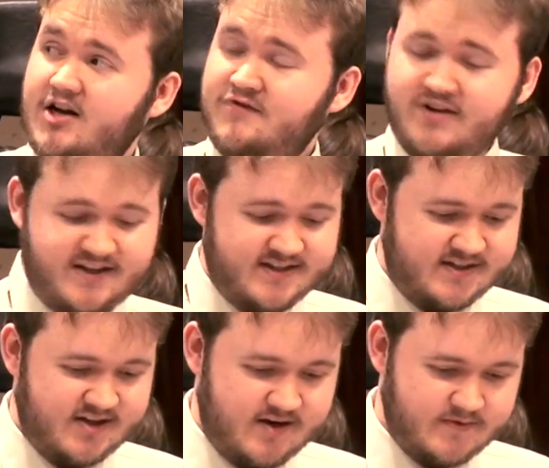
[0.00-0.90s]
life like this at
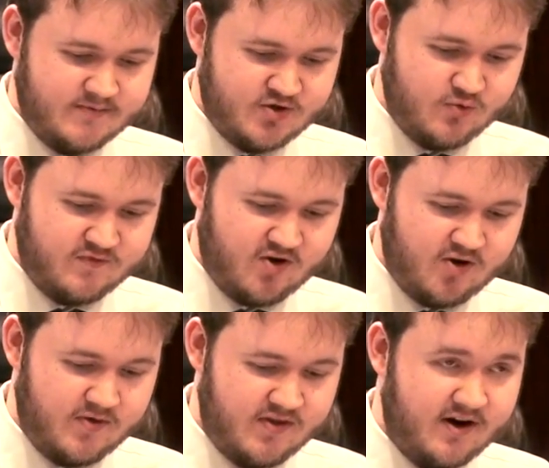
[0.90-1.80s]
times. I'm sure we've all
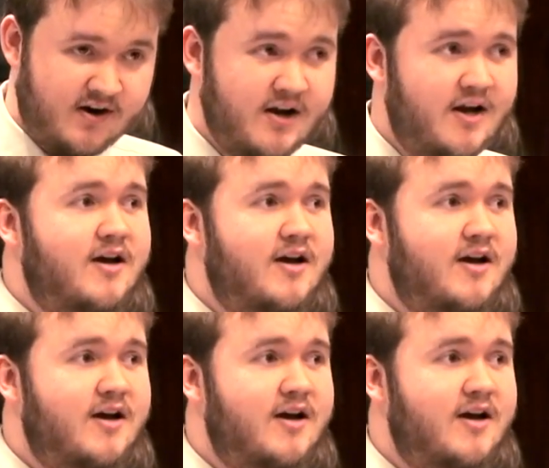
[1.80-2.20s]
been there